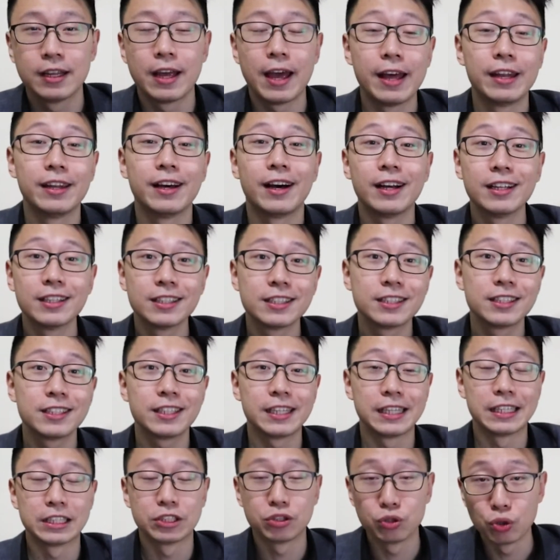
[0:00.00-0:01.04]
And the answer
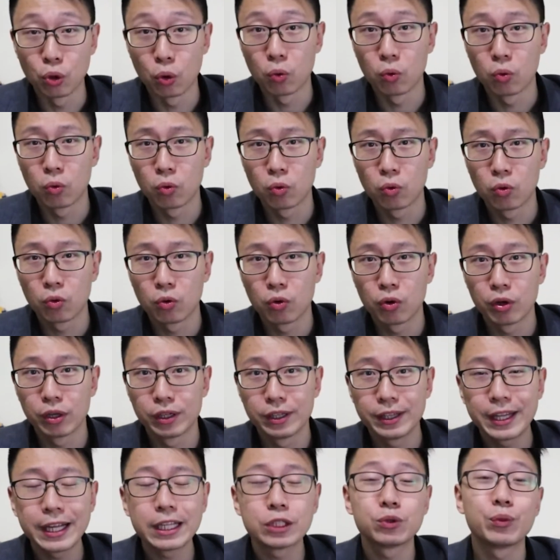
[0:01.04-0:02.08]
is no.
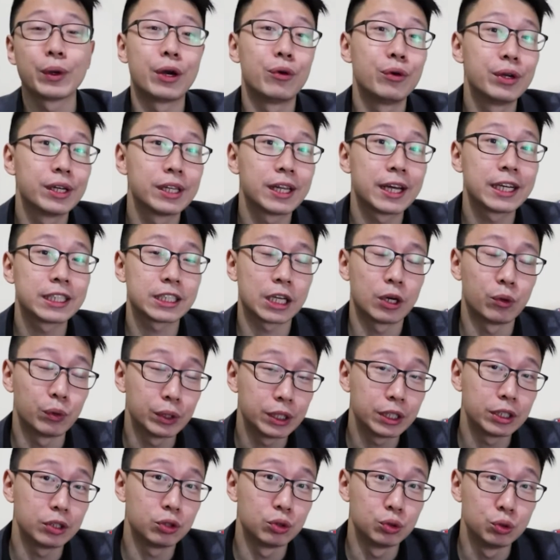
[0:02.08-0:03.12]
That's when I realized I
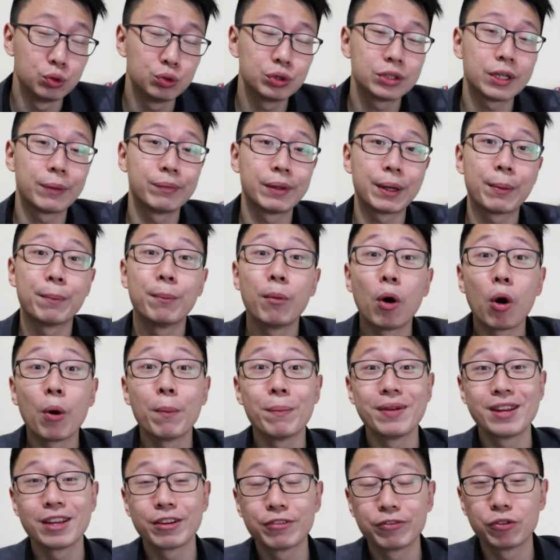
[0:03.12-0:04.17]
wanted to do something more
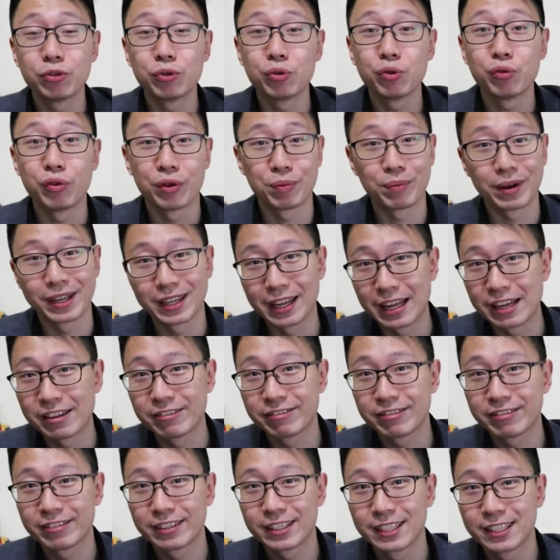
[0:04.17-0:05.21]
meaningful with my life.
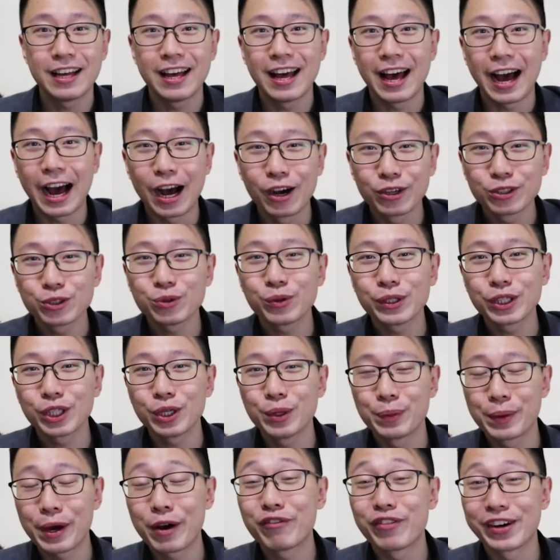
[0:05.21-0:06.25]
I also wanted
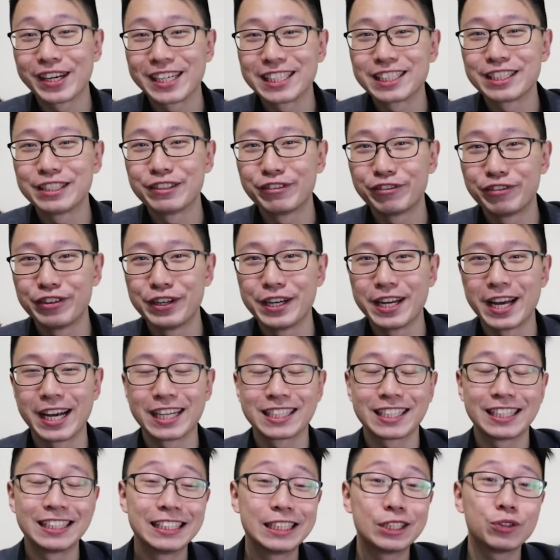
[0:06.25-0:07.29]
to become financially free,
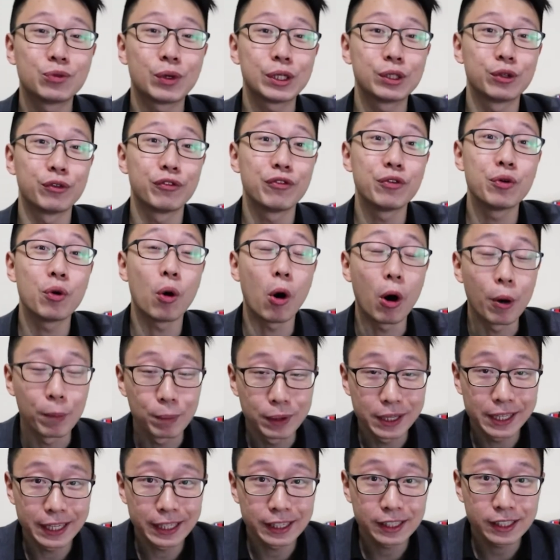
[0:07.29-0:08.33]
as I didn't want to feel
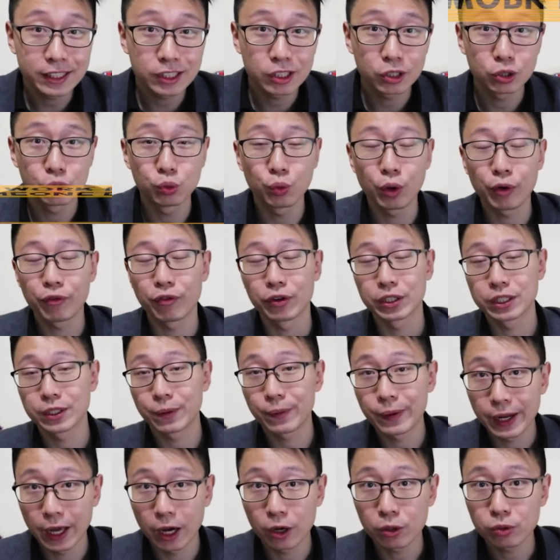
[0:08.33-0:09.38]
obligated to work for
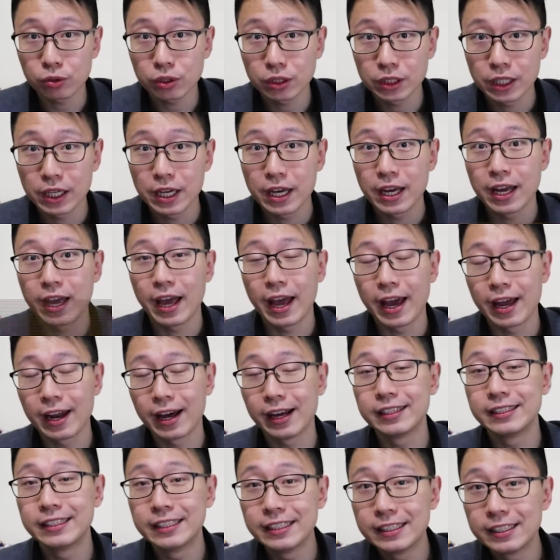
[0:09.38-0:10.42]
someone else, and
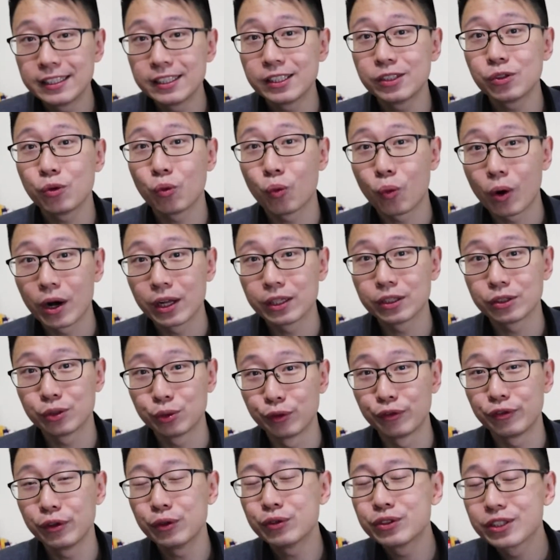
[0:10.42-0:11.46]
I didn't want
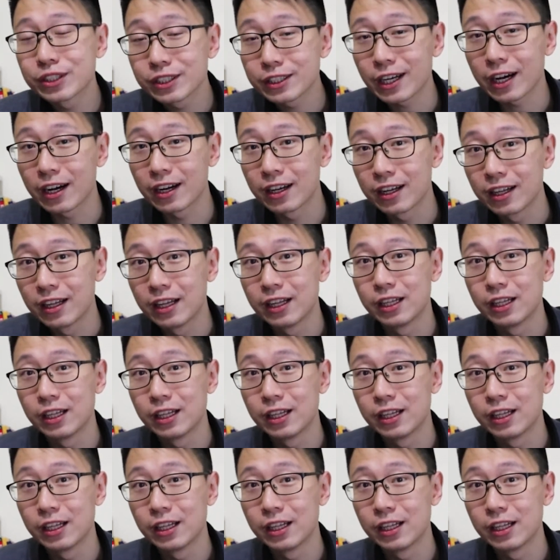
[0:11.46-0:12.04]
to feel stuck